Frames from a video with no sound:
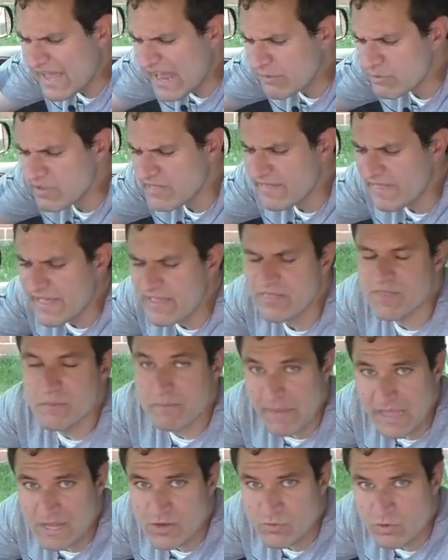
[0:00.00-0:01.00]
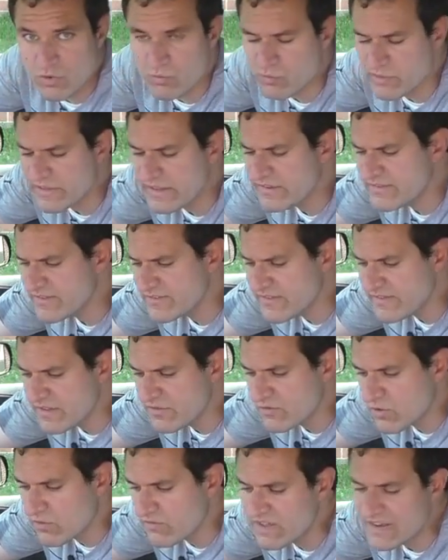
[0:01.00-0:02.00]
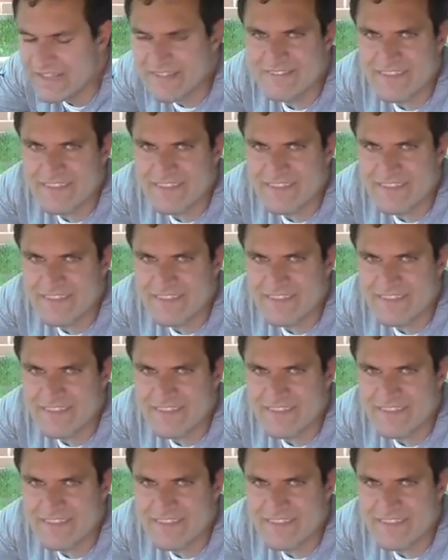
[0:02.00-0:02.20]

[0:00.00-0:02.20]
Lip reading: I really like the manual releases in these Corvette.